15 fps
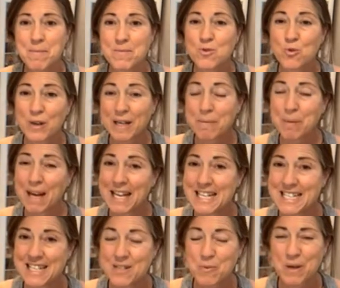drink
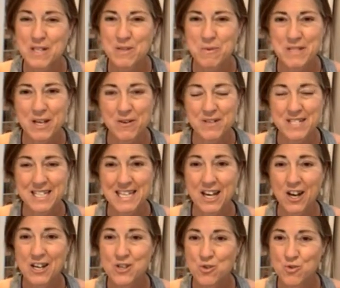plenty as well, so we don't
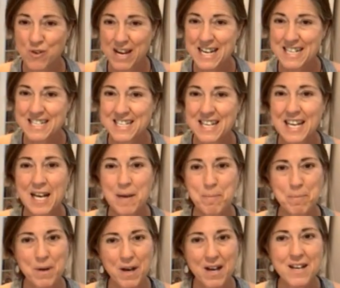dehydrate.
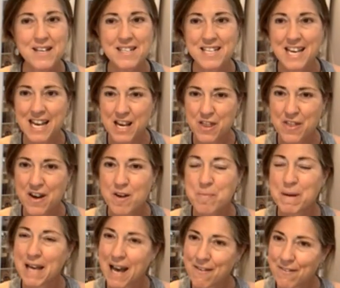But heat
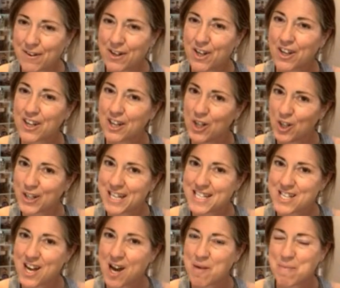therapy, have a look. Look
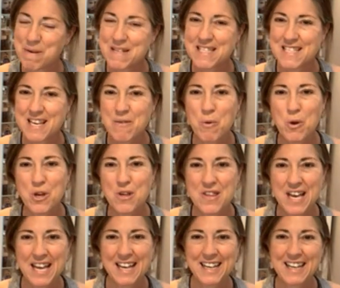it up and see what you
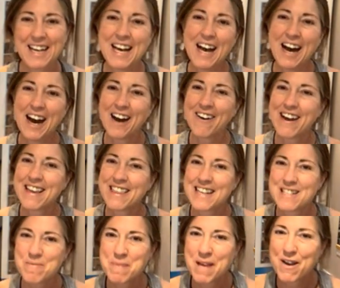think. All right,
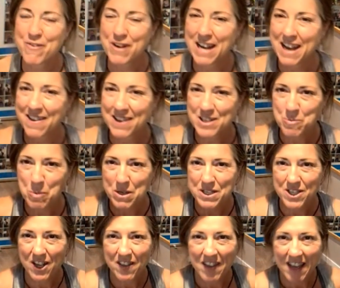that's me over and out. That's my
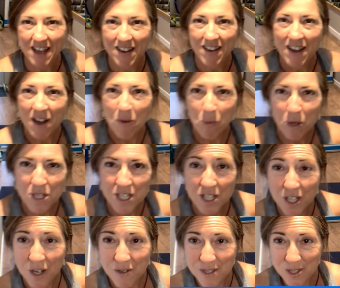son there wanting to
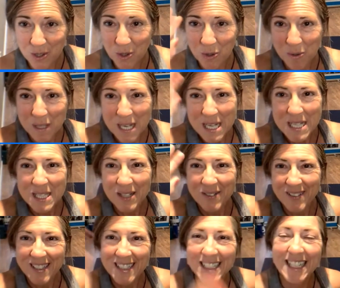go to school. So
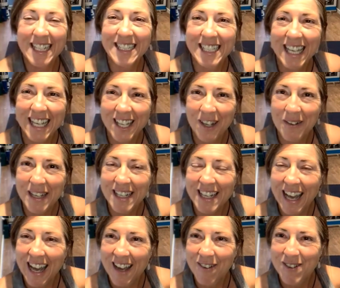need to get going.
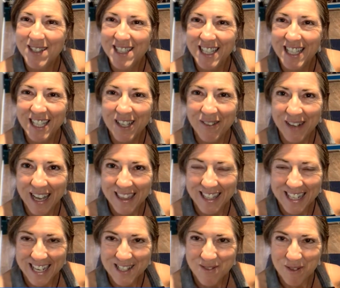I will see you at the
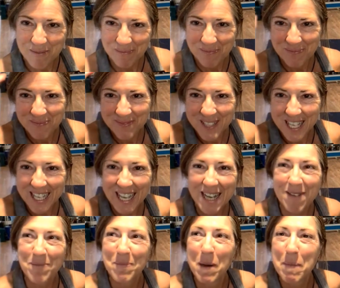next one. Take care.
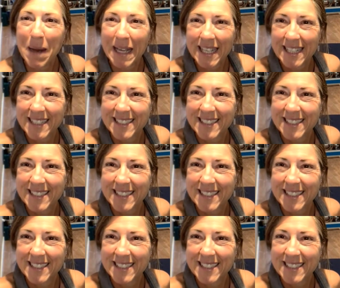Bye-bye.